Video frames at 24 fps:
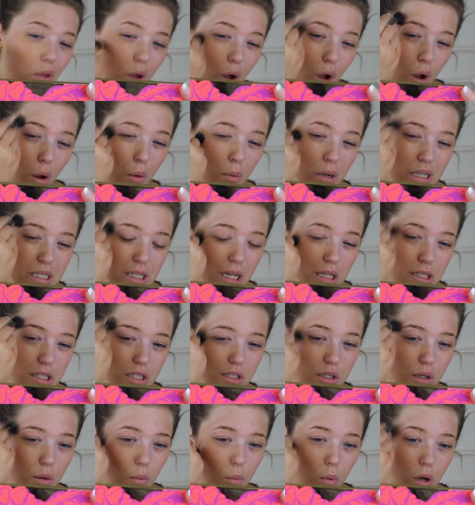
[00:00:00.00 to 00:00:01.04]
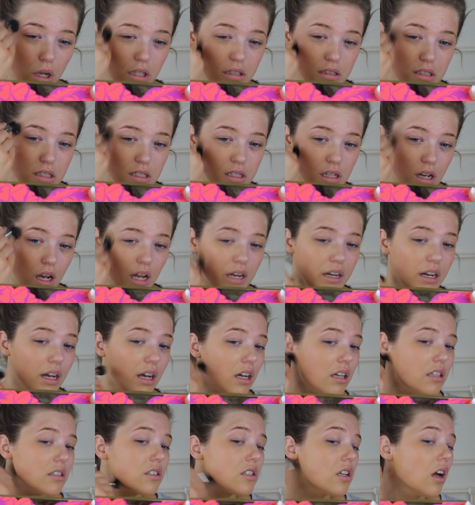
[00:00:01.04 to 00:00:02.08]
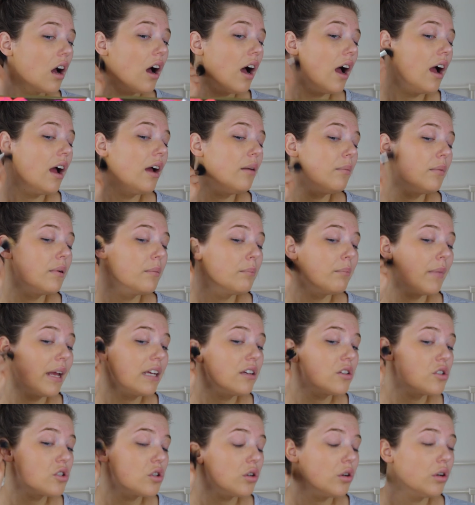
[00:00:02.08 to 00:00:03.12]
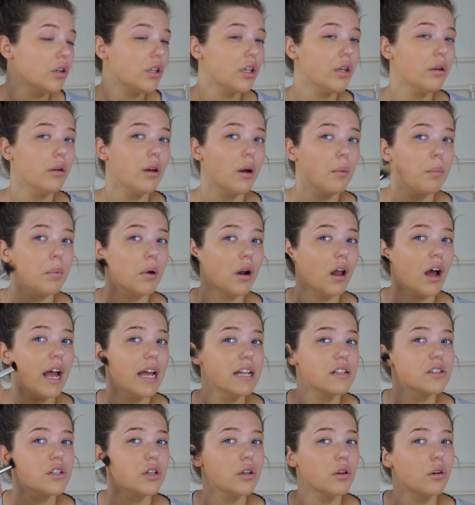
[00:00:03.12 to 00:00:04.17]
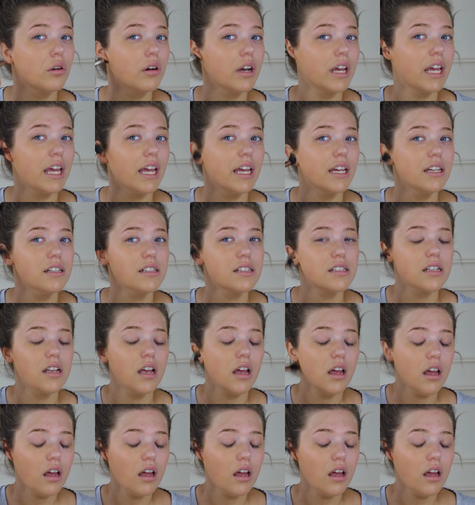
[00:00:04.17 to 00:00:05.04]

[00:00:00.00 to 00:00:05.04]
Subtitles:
I always like to do one side at a time. Make sure you apply it to your ears.